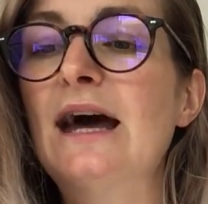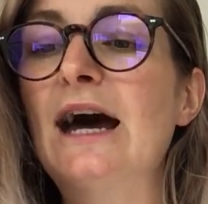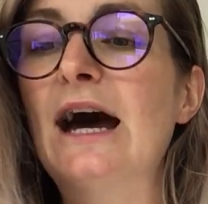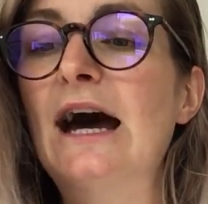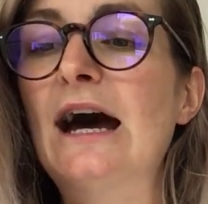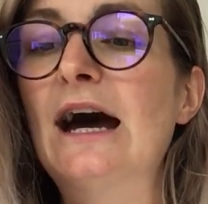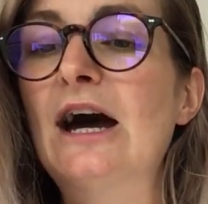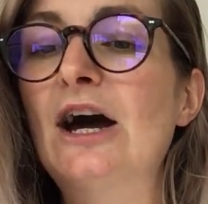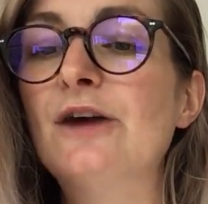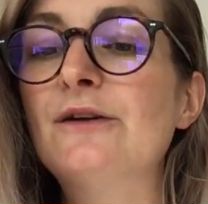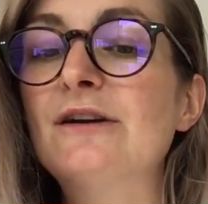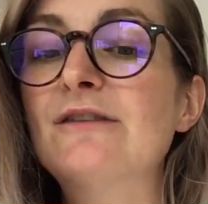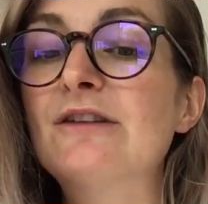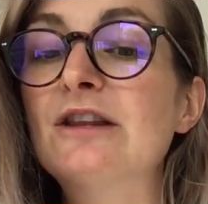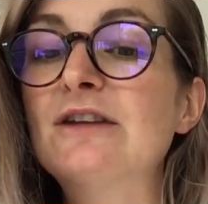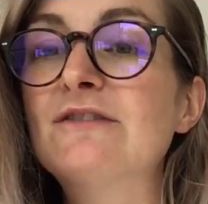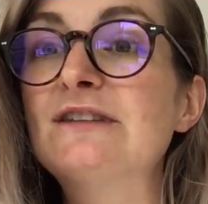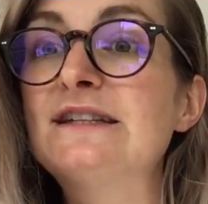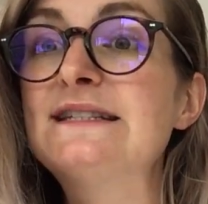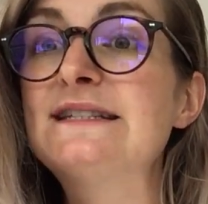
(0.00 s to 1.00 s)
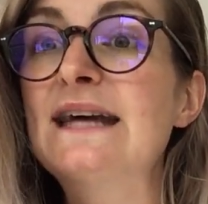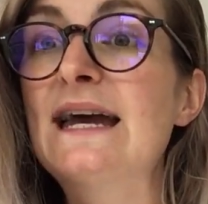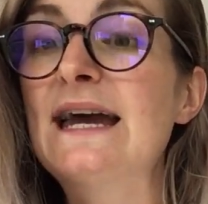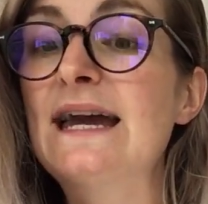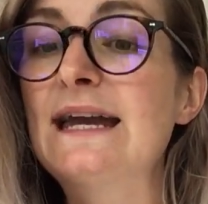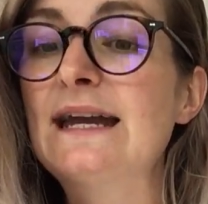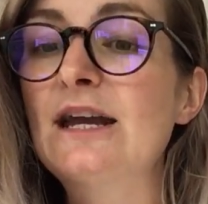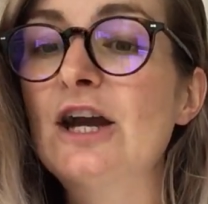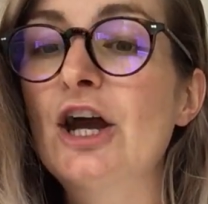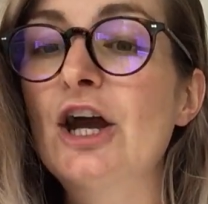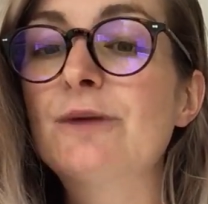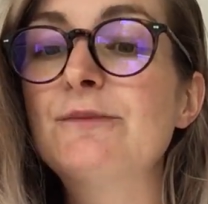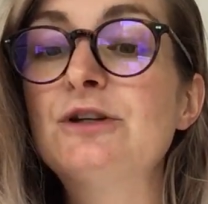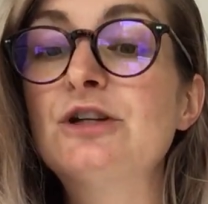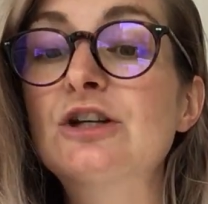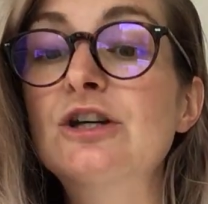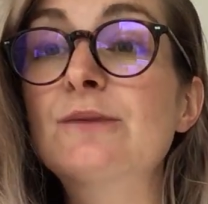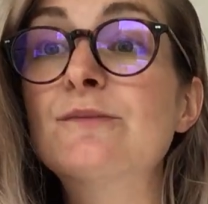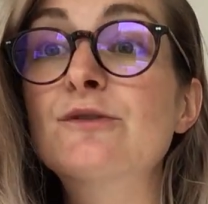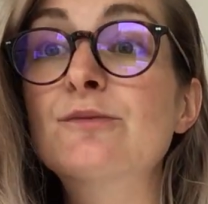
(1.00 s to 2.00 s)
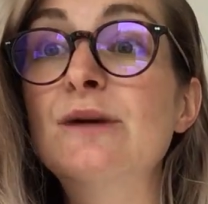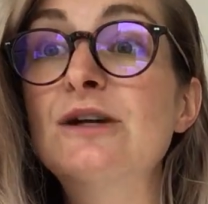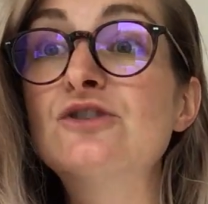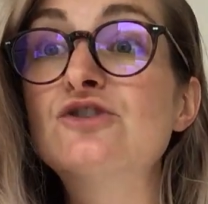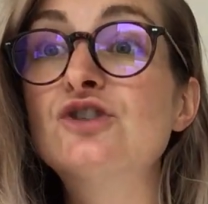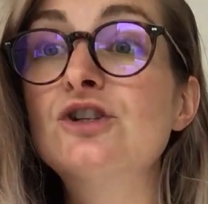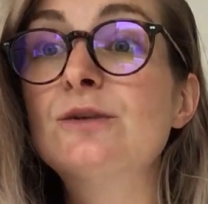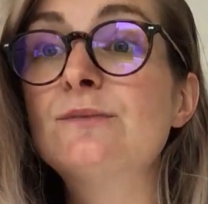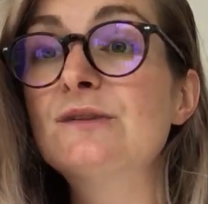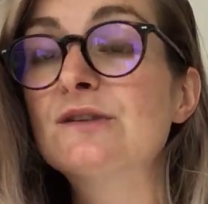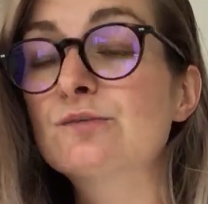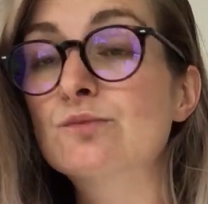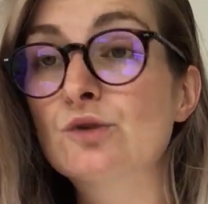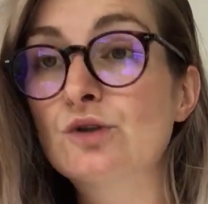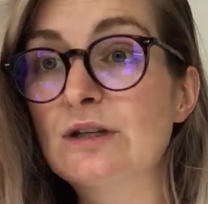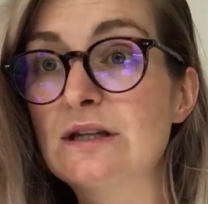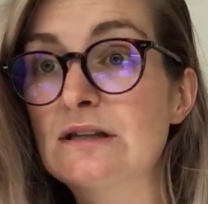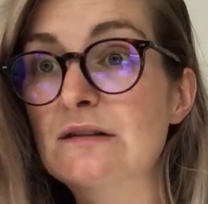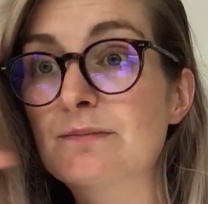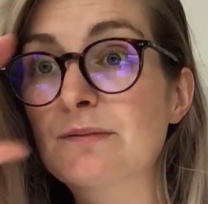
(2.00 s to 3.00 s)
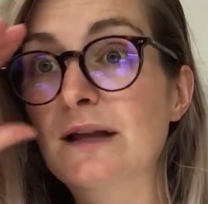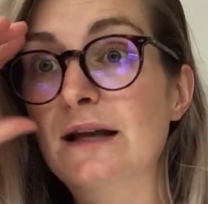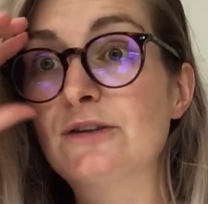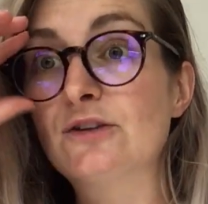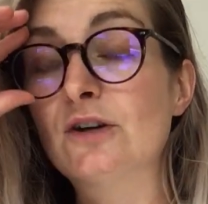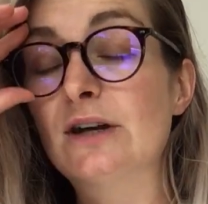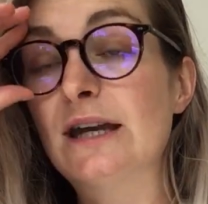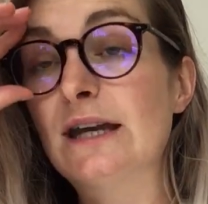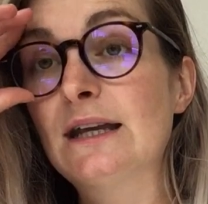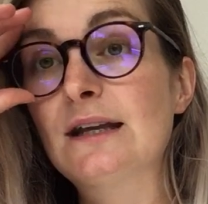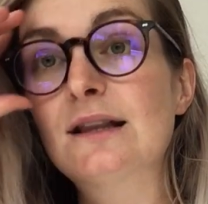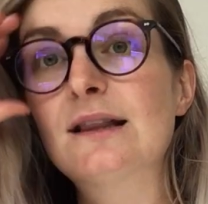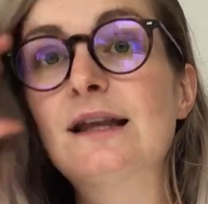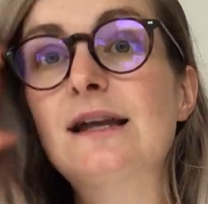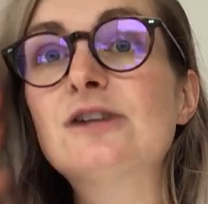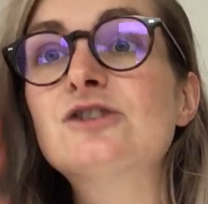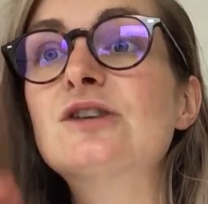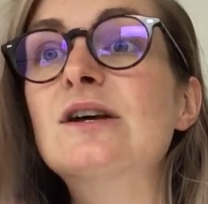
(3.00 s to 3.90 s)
I hope you have a lovely day. Hope you can come to my Zoom this morning to plan your English.